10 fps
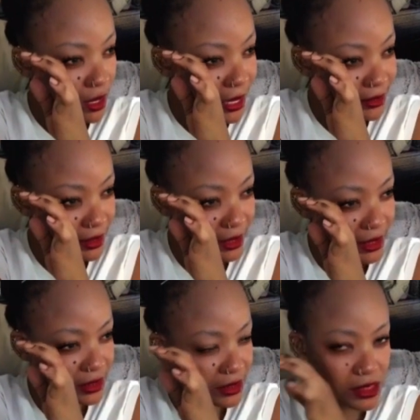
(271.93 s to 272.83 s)
As in,
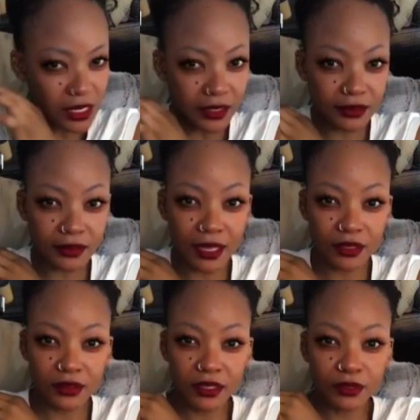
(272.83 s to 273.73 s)
it's a jungle
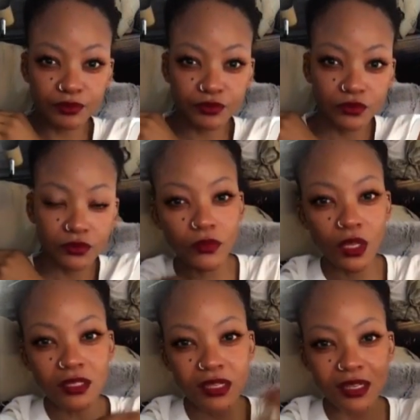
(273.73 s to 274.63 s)
out there.
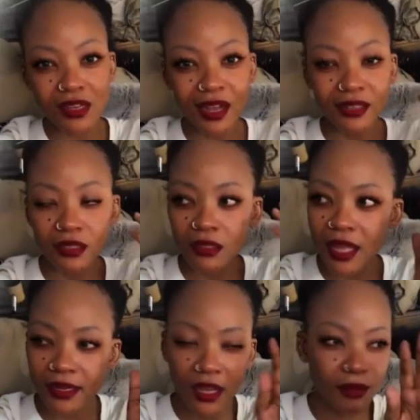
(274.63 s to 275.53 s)
It's a jungle,
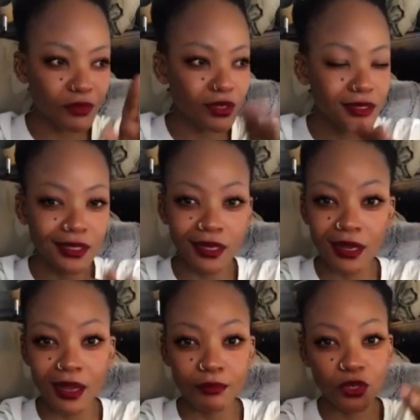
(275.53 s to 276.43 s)
and I'm not singing.
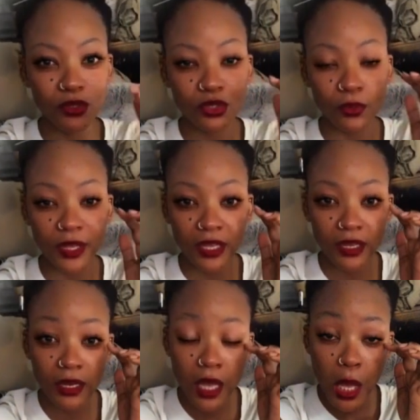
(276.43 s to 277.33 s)
I'm not doing it.